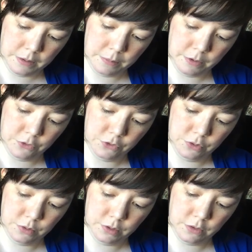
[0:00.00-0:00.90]
But
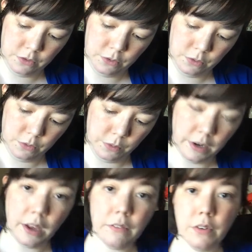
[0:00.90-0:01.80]
you can use
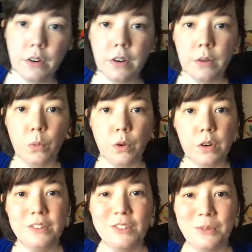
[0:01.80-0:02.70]
whatever
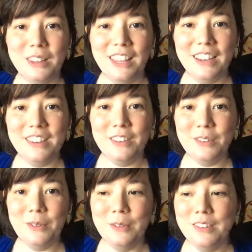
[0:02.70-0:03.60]
words you would like to
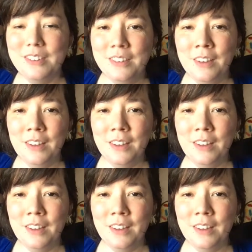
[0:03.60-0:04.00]
use.